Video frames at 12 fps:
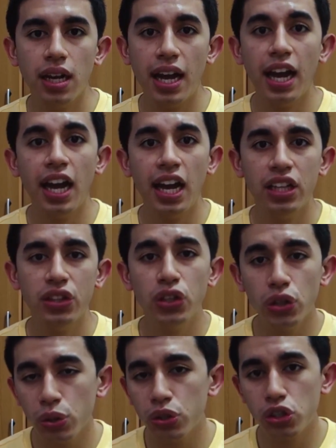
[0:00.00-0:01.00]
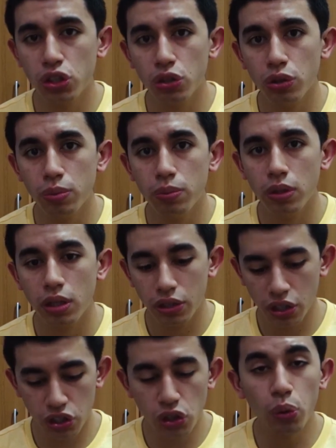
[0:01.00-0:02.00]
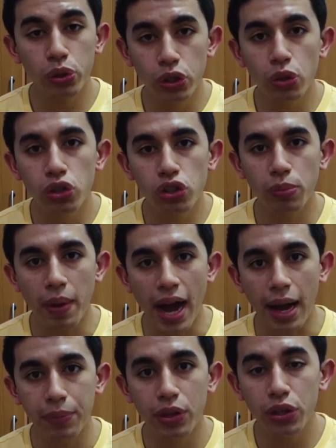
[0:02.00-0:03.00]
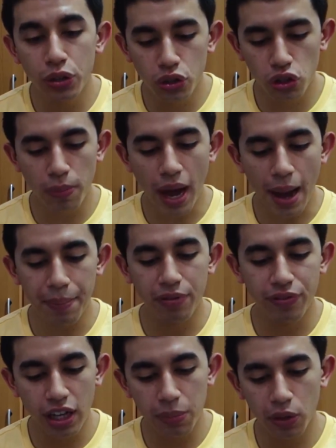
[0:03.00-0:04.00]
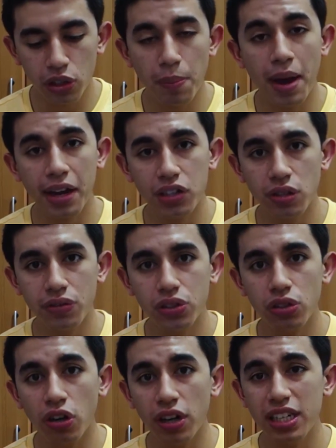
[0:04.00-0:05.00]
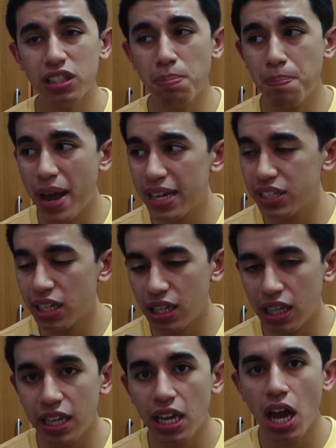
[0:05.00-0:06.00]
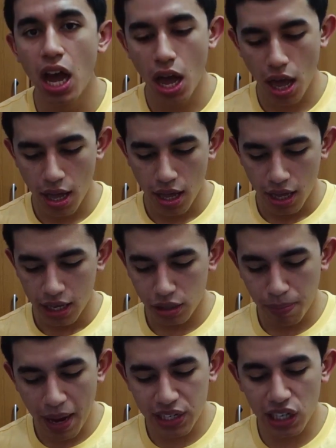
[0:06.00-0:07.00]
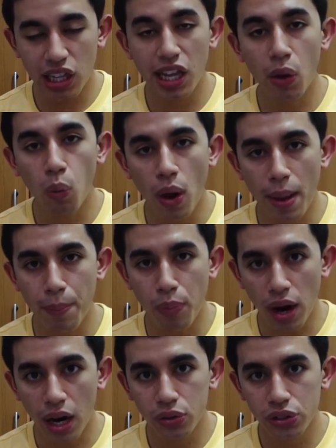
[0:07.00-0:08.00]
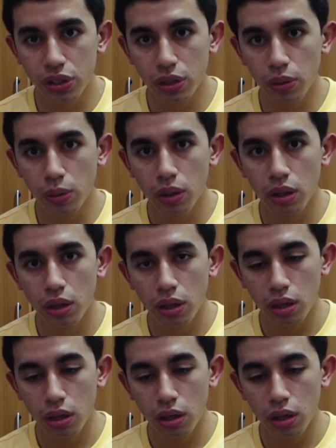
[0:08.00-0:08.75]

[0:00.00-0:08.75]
and YouTube. There's no YouTube app. The YouTube app available on the Microsoft Store is basically a web browser,